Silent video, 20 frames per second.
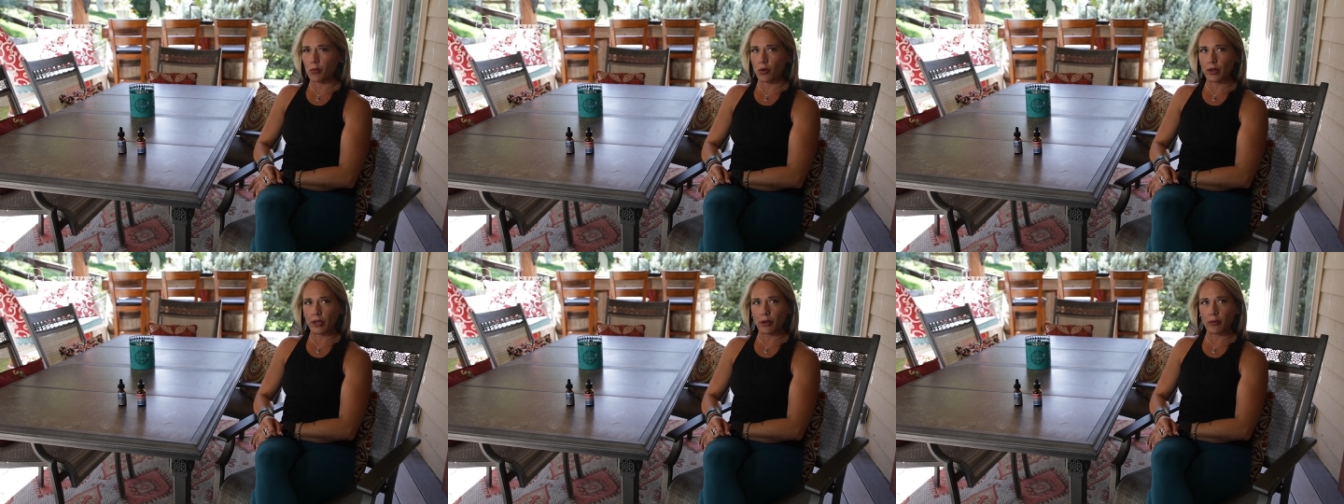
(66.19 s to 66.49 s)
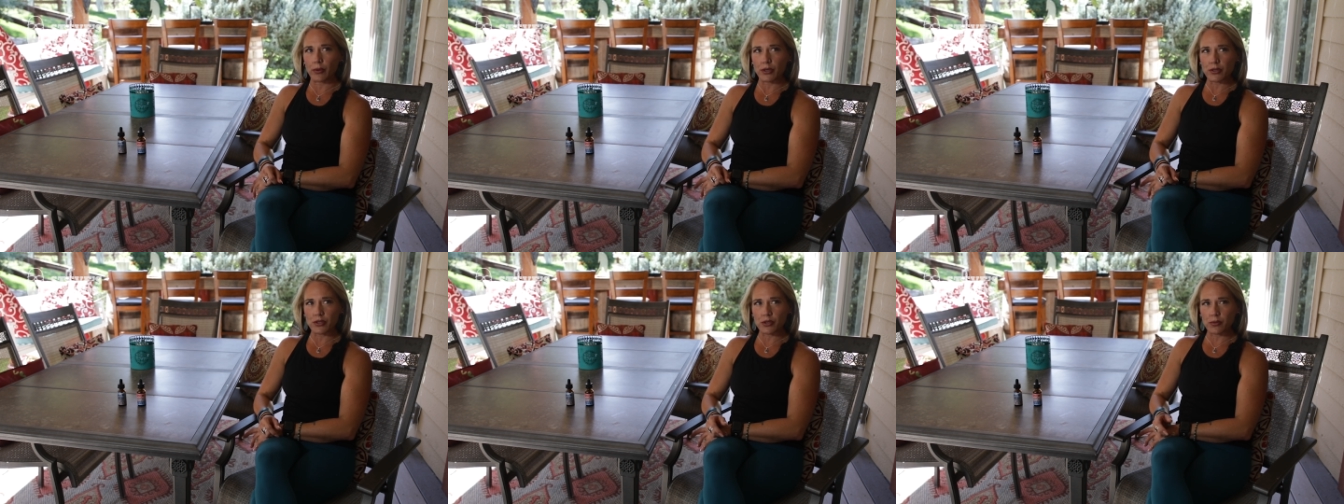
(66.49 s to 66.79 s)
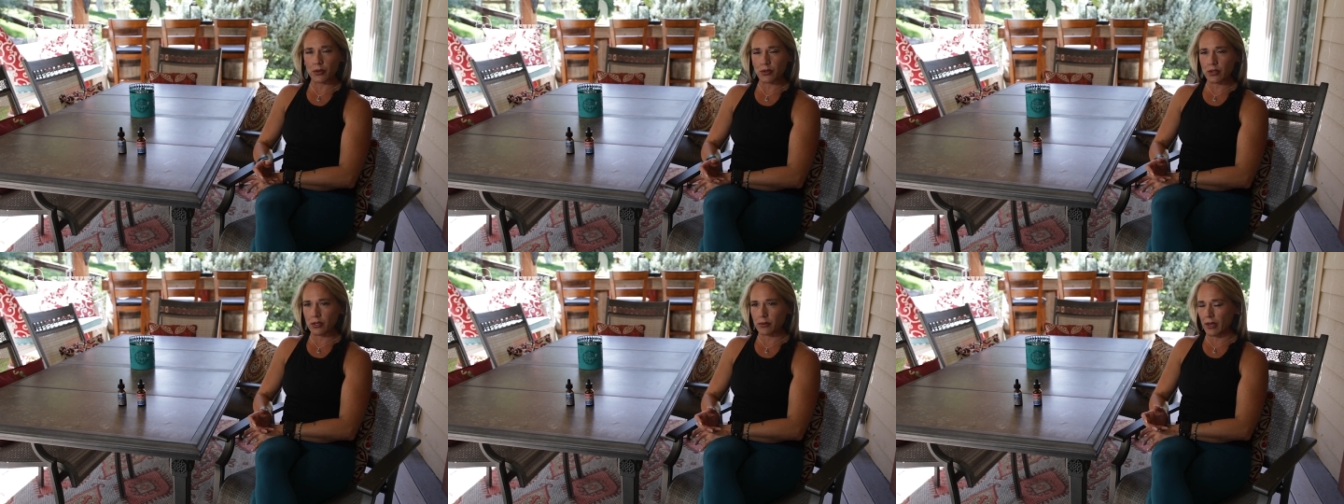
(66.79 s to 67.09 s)
morning when you're
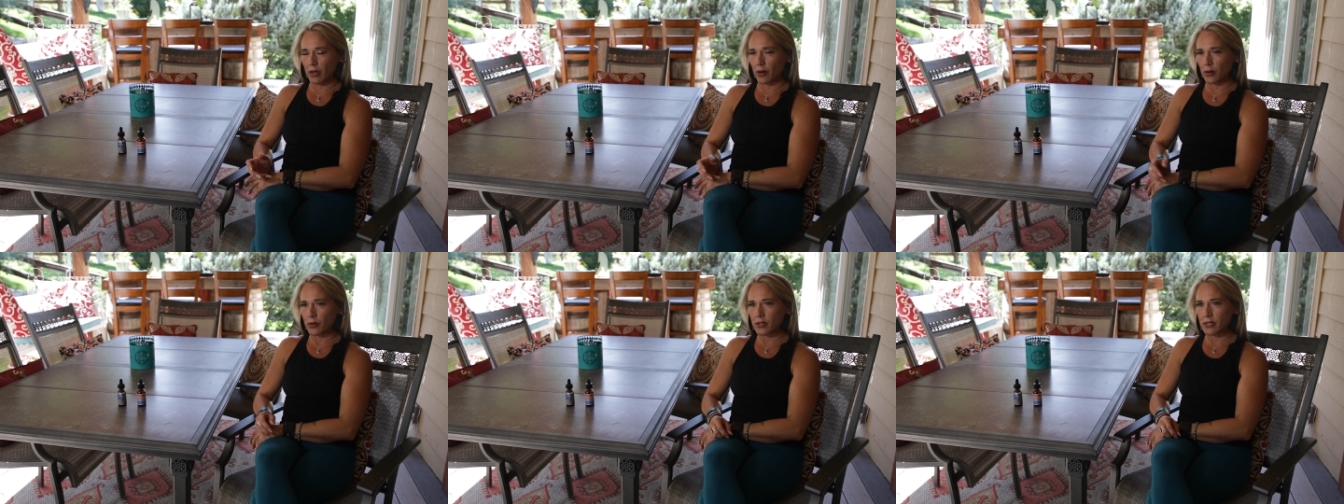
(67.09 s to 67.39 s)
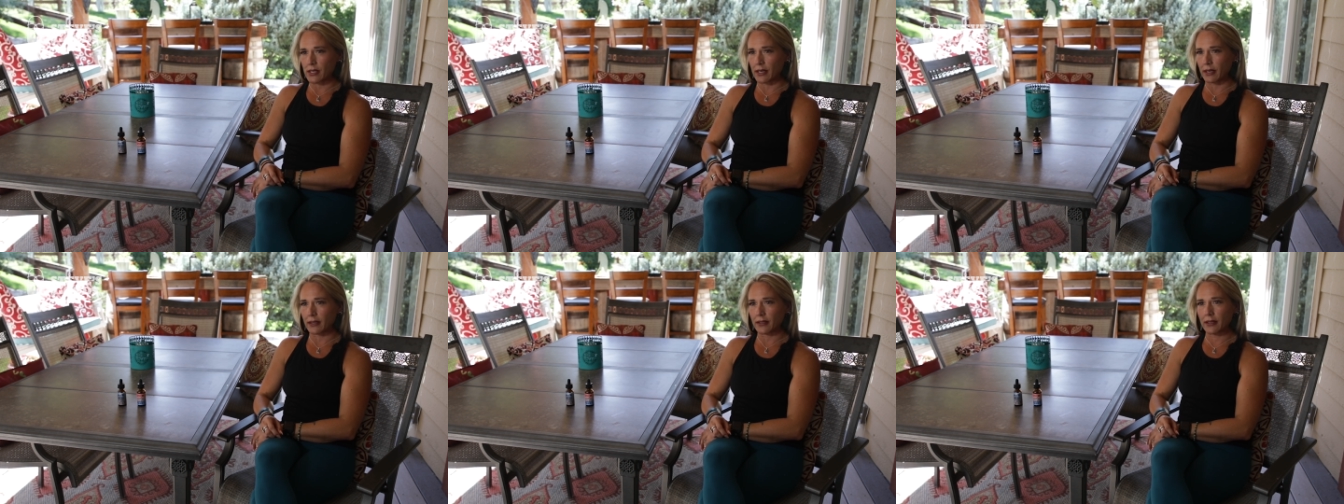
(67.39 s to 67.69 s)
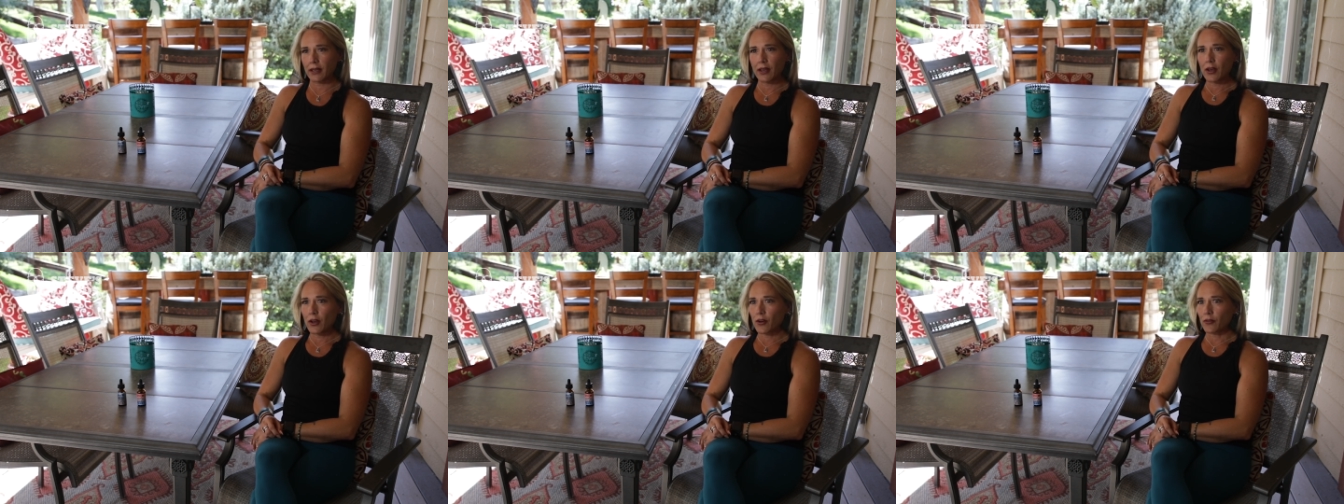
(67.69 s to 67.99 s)
supposed to be hosting
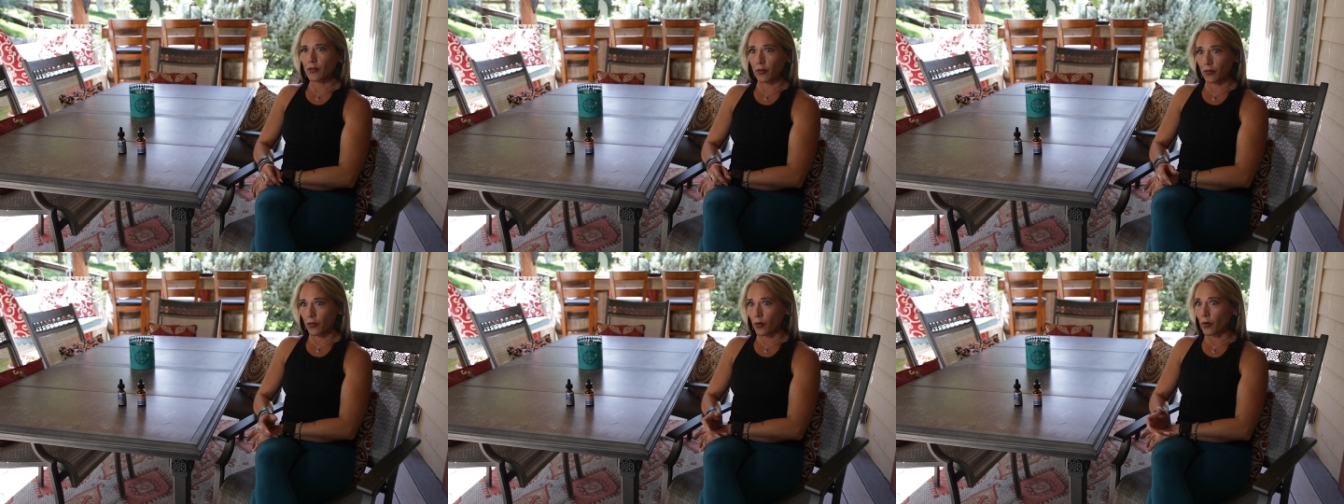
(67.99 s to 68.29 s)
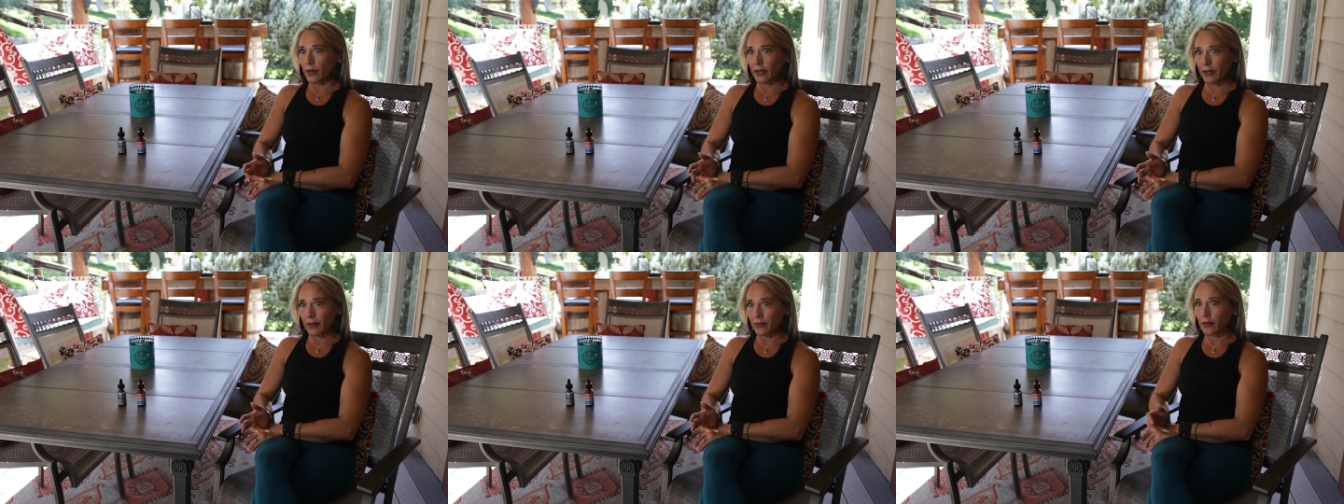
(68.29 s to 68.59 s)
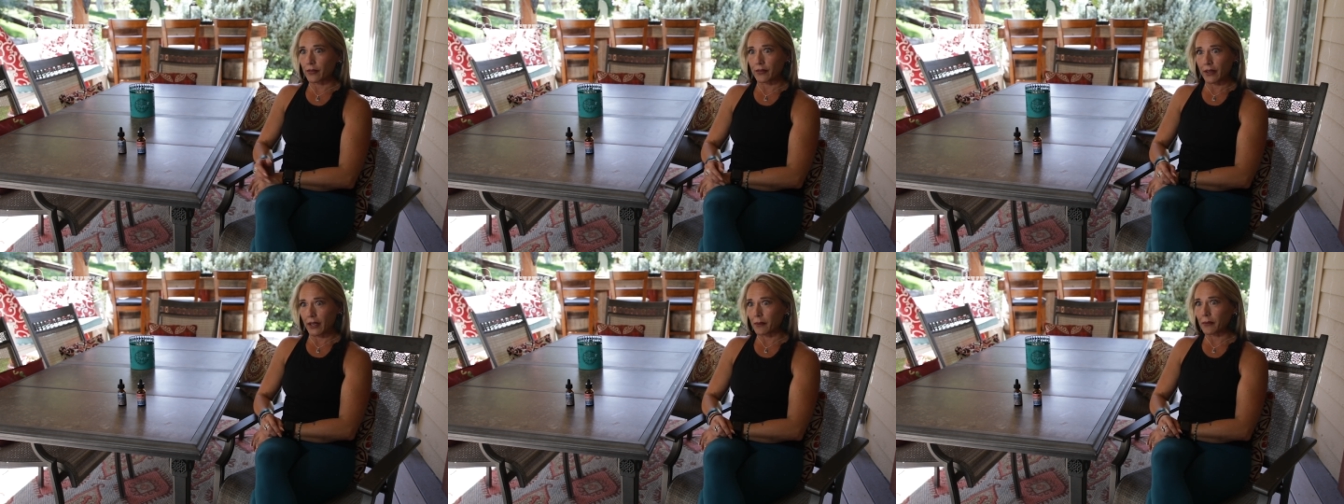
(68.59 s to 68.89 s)
for 40 of
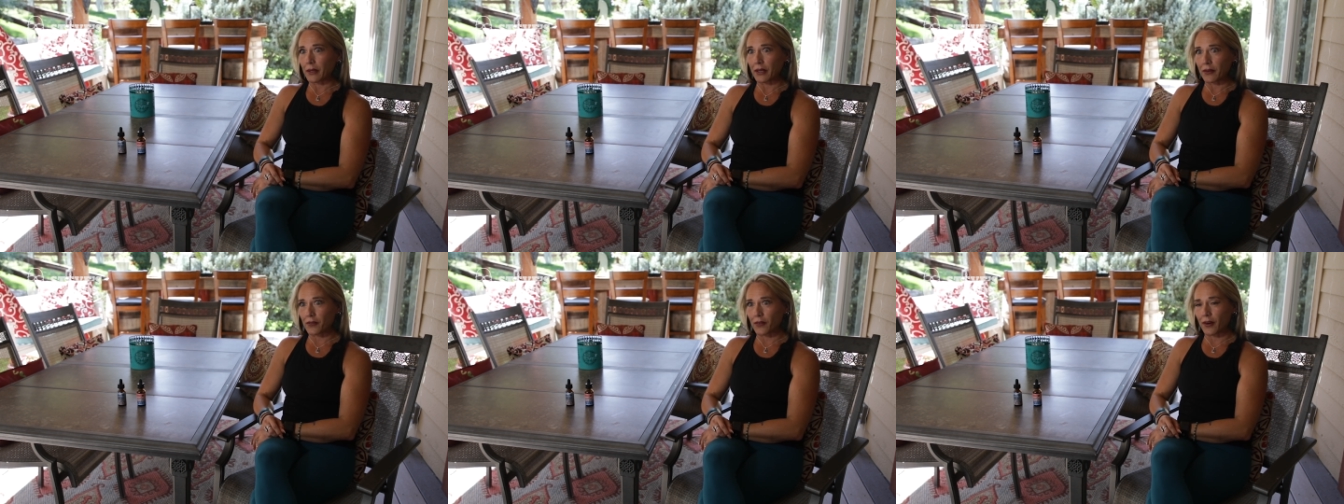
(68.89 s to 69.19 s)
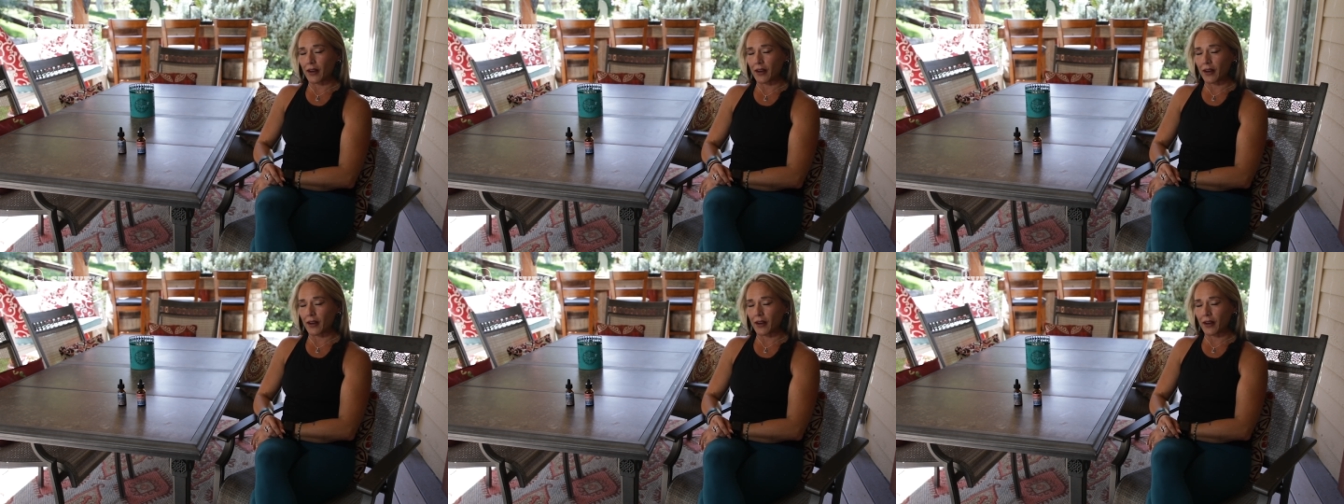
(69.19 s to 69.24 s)
your family and